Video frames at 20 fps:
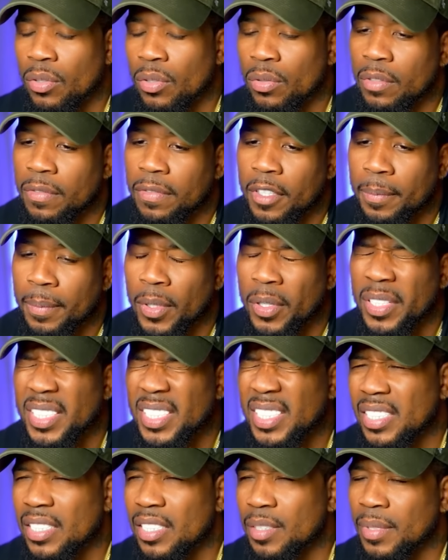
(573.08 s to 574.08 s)
I don't know who the fuck
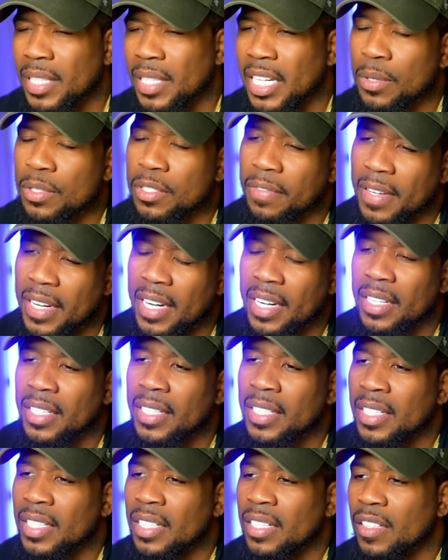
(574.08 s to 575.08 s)
Monique is, but that was
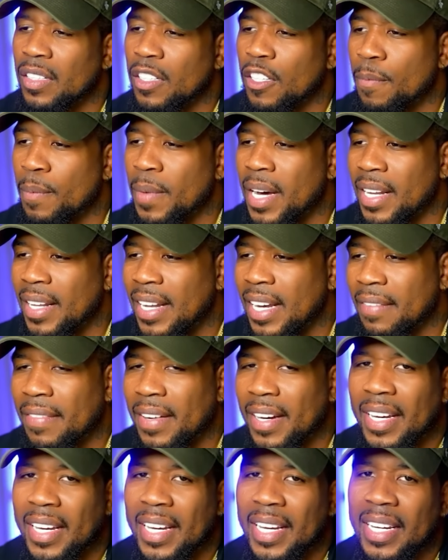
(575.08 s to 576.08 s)
fire. Love my
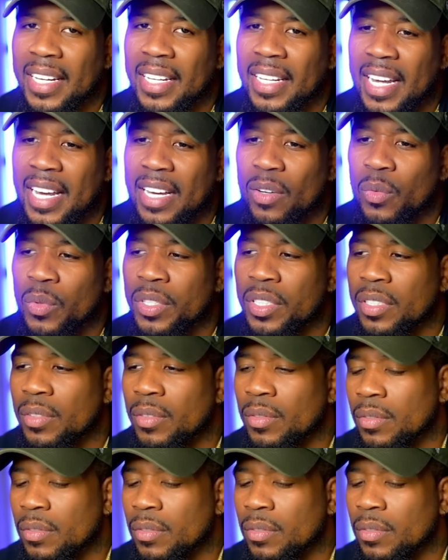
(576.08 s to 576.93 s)
life, I can't lack when...